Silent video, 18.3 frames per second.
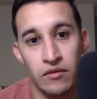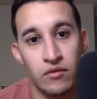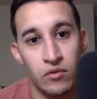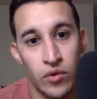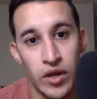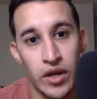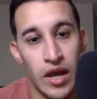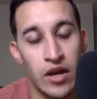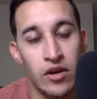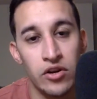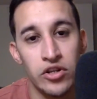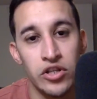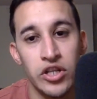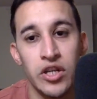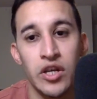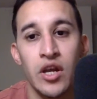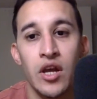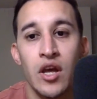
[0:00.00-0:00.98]
quick
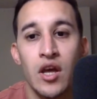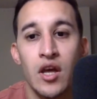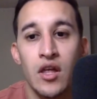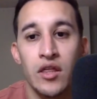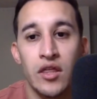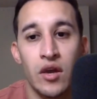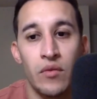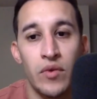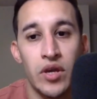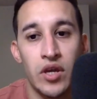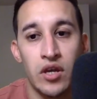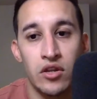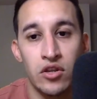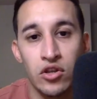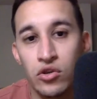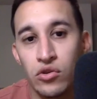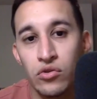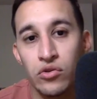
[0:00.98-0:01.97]
energy that we
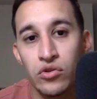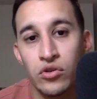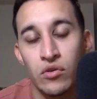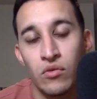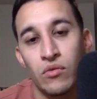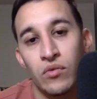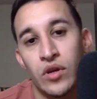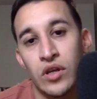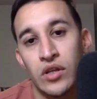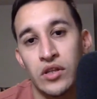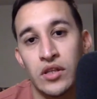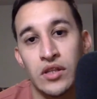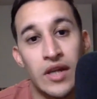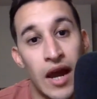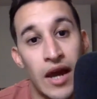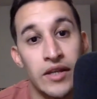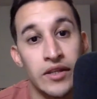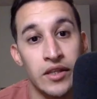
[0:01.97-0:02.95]
can use because this
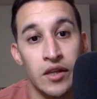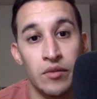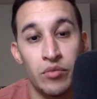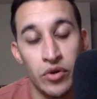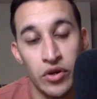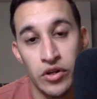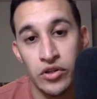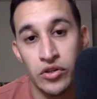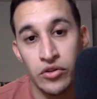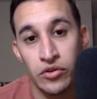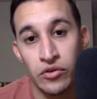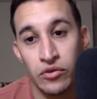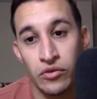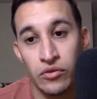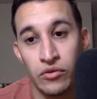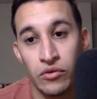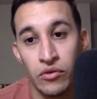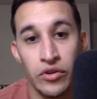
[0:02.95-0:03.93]
guy's going to put us
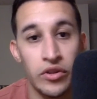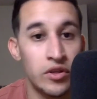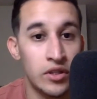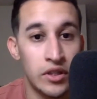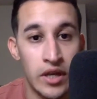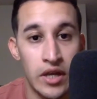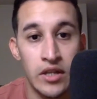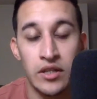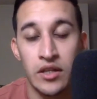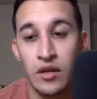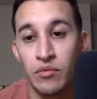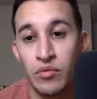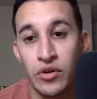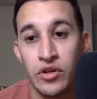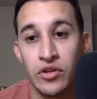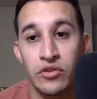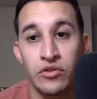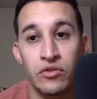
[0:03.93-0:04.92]
through, or this lady's going to
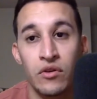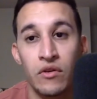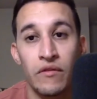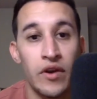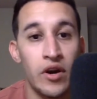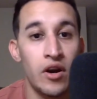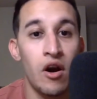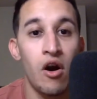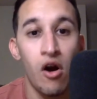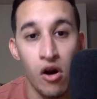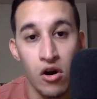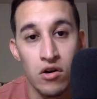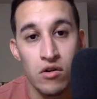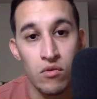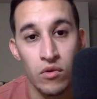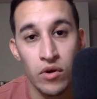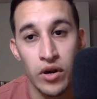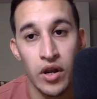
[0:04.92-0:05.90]
put us through a very
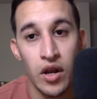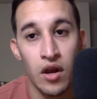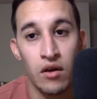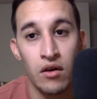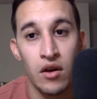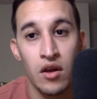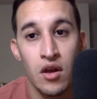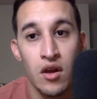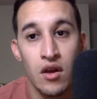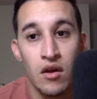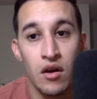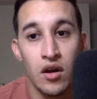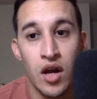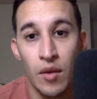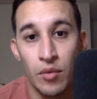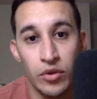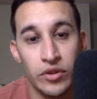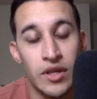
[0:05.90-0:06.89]
hard workout a
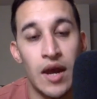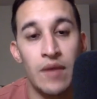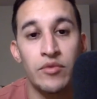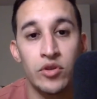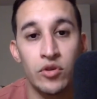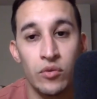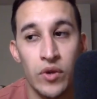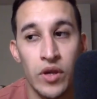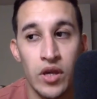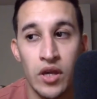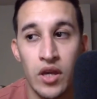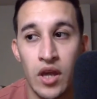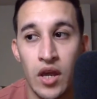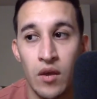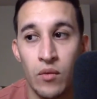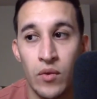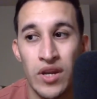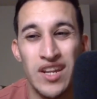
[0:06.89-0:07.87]
couple times a week,
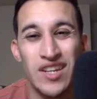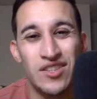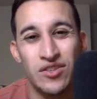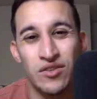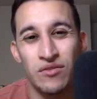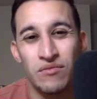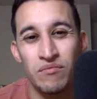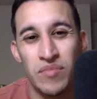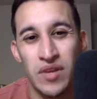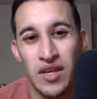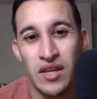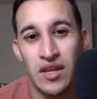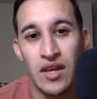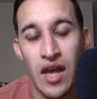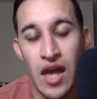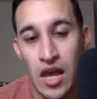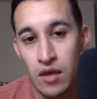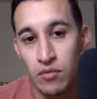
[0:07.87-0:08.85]
and we need to
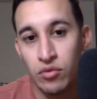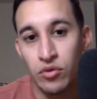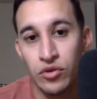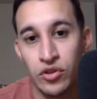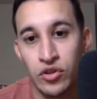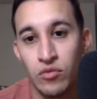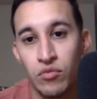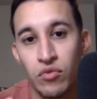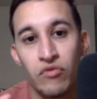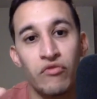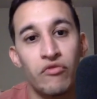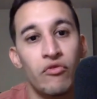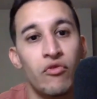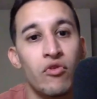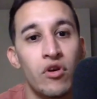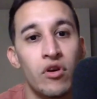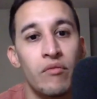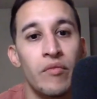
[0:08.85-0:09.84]
be able to
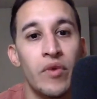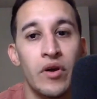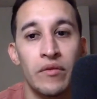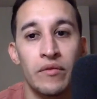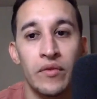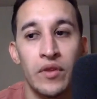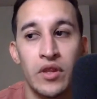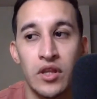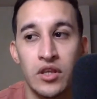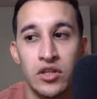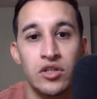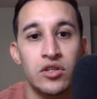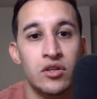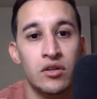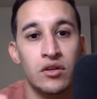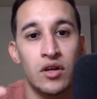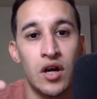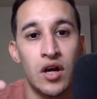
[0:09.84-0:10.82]
perform
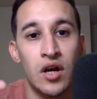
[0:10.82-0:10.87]
this